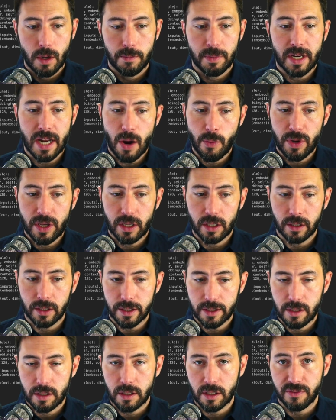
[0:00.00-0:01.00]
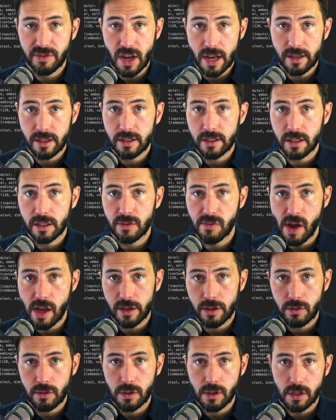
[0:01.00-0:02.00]
But now we get a list of 96
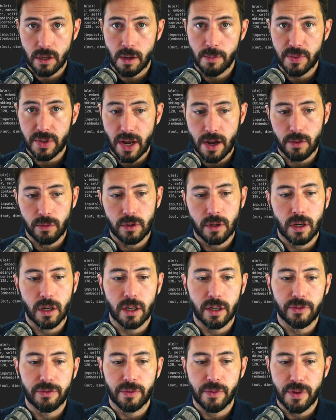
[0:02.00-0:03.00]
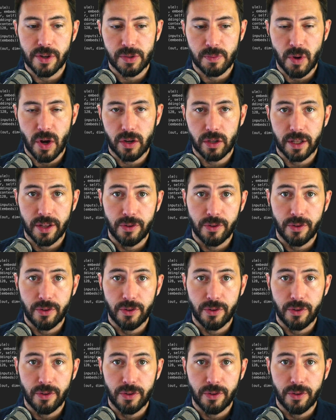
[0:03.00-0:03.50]
values that comes out of this model,